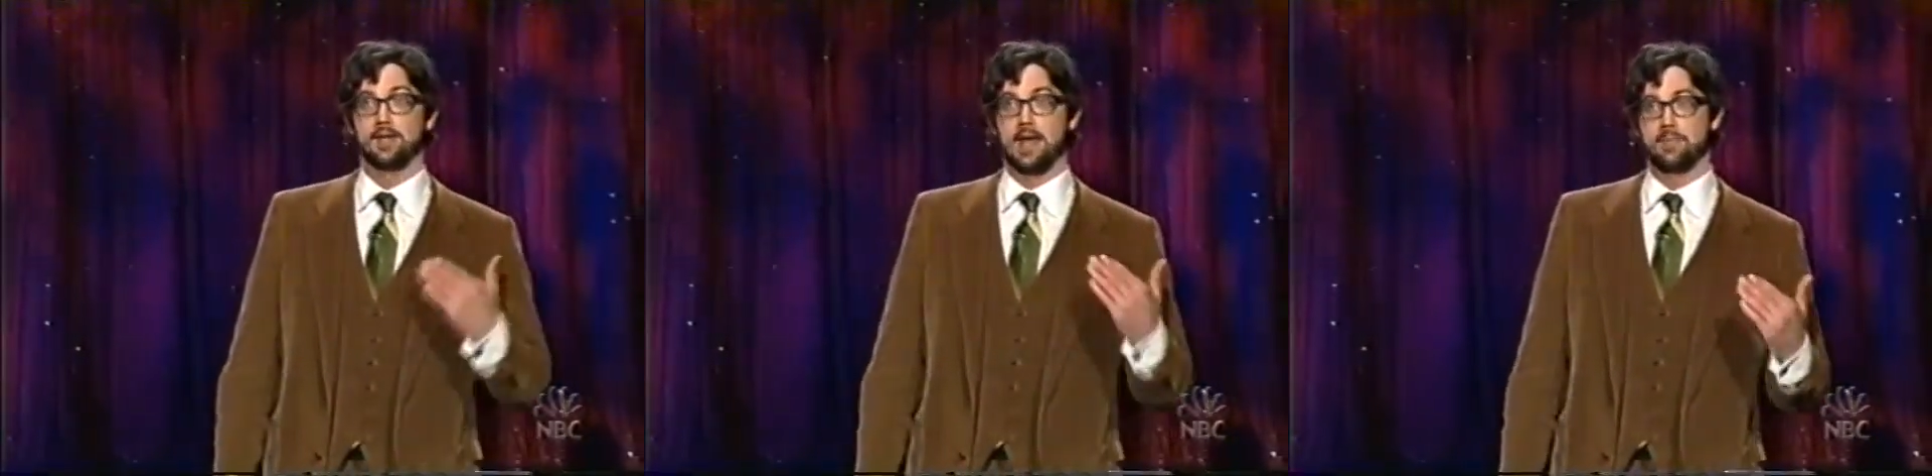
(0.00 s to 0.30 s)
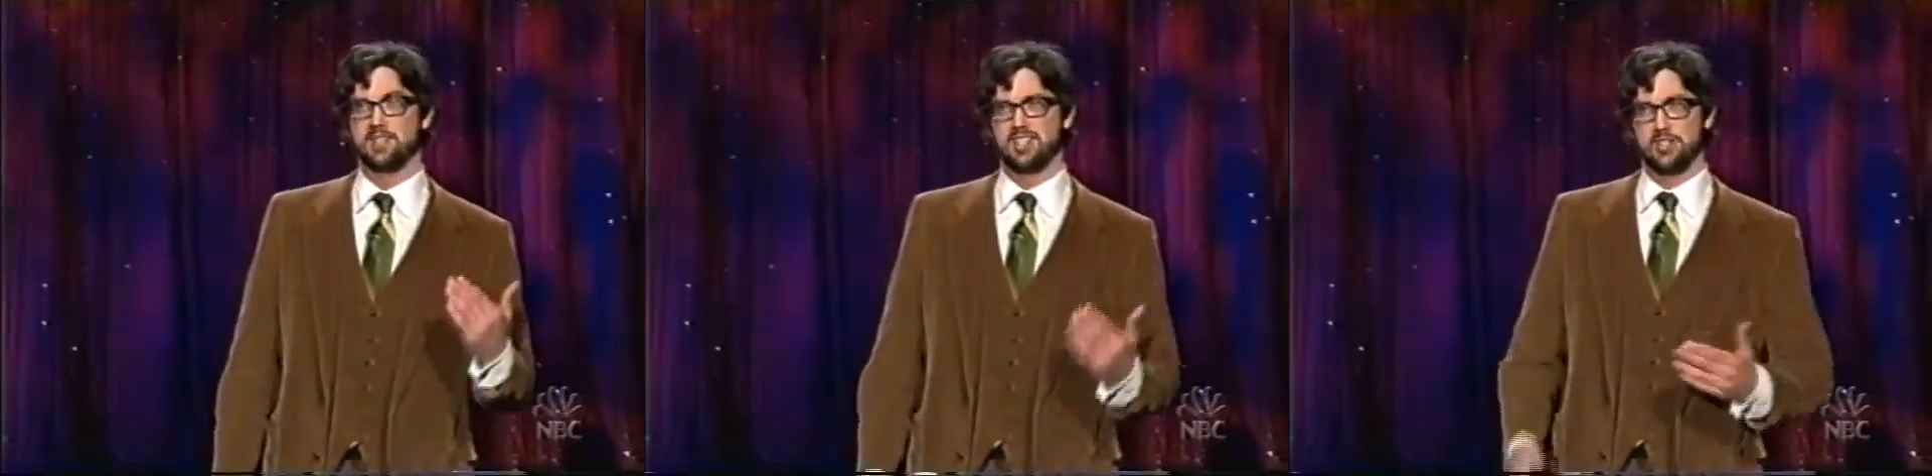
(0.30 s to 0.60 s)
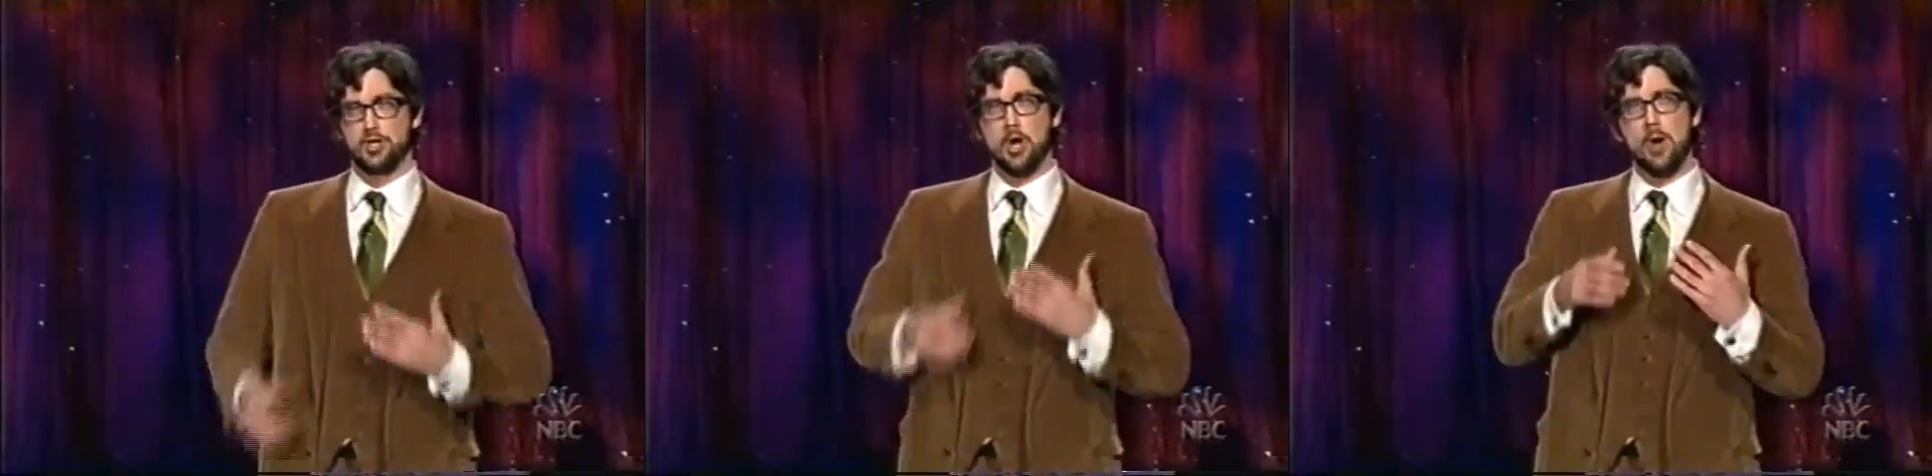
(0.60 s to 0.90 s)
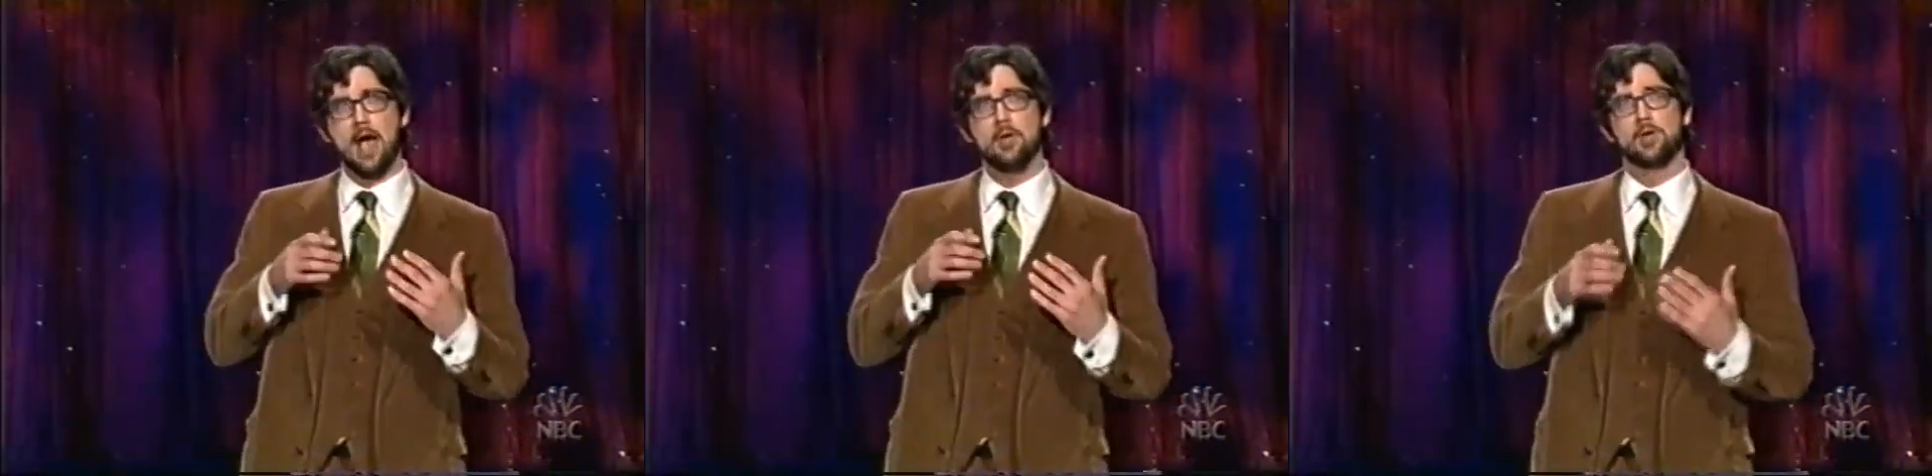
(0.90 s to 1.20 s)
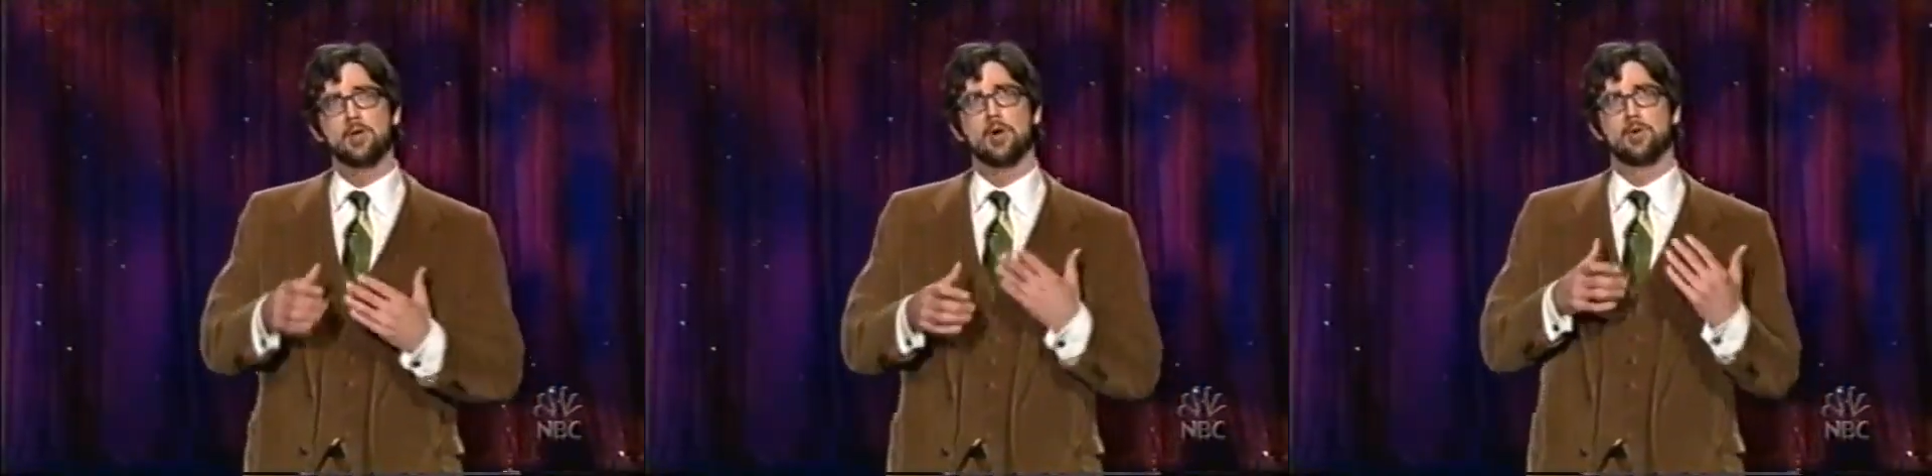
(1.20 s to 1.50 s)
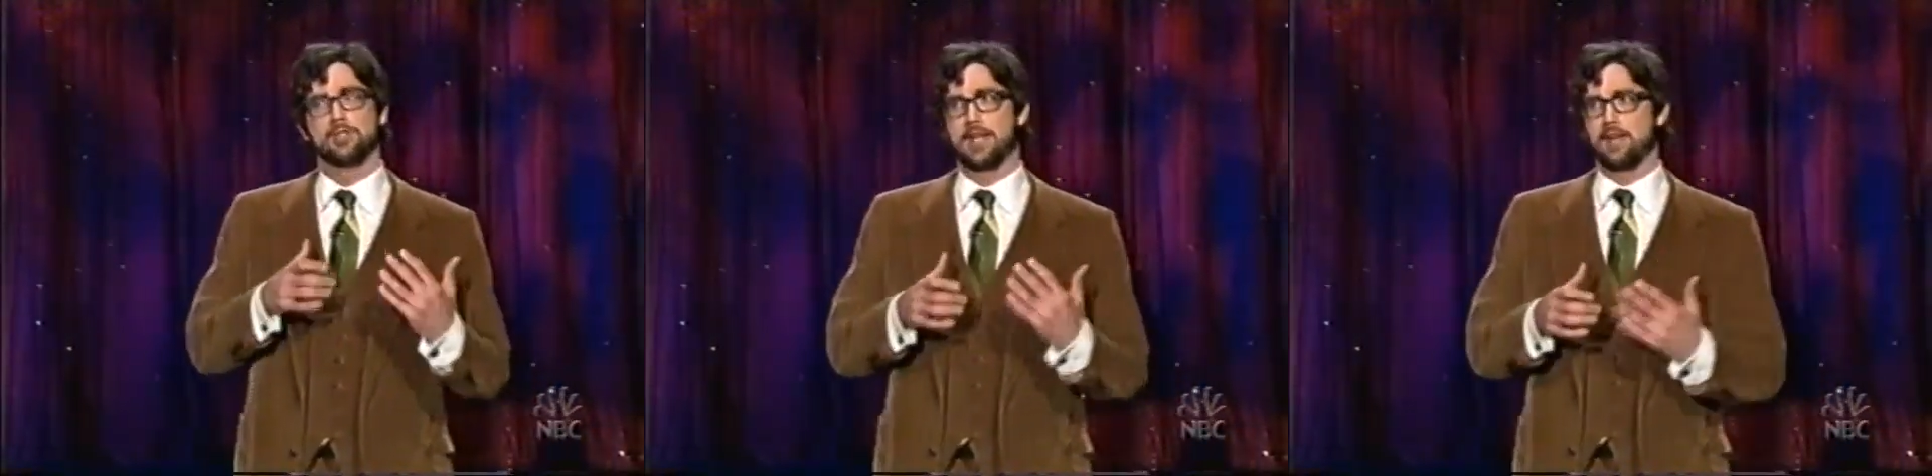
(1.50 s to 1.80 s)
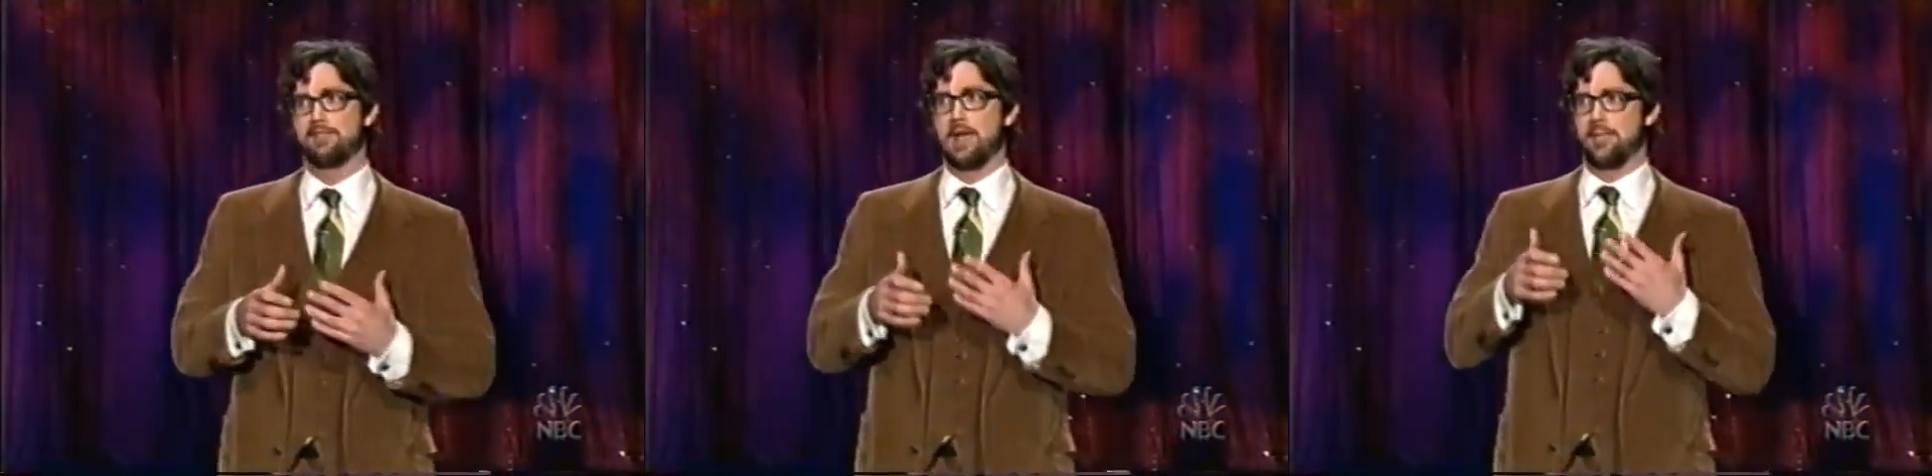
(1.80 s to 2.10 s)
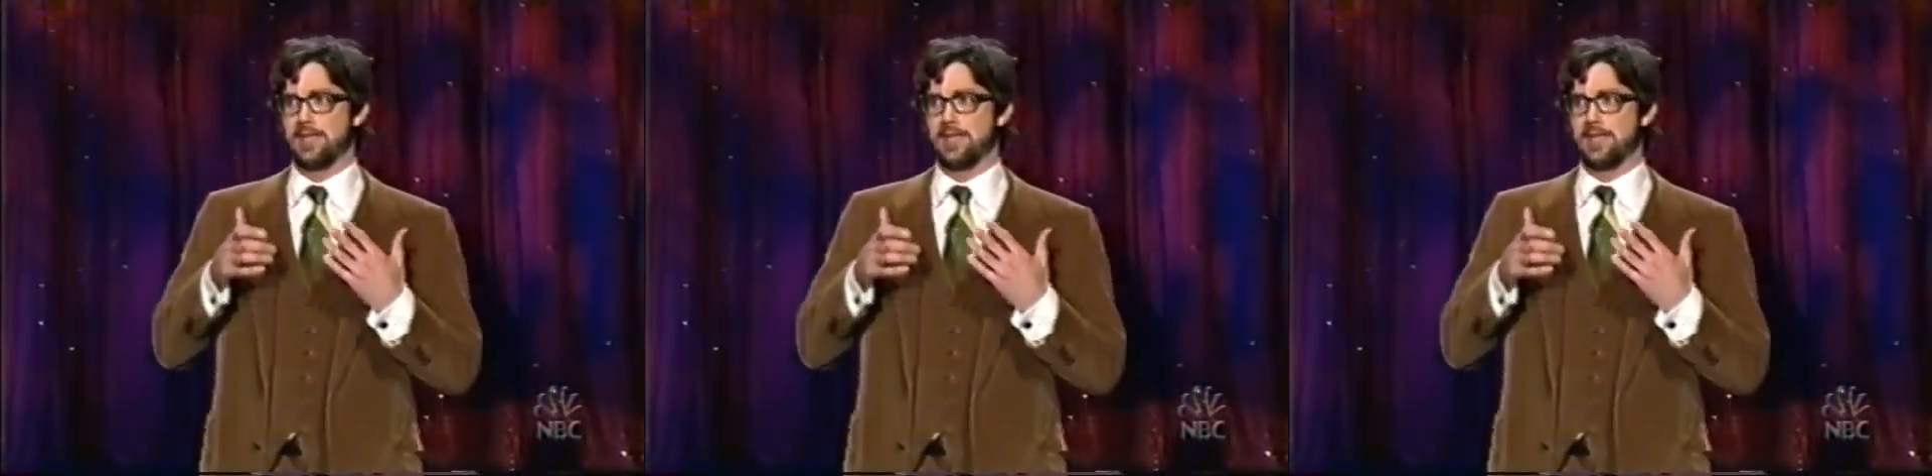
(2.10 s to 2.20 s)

adopted is you know how you go to, say, a family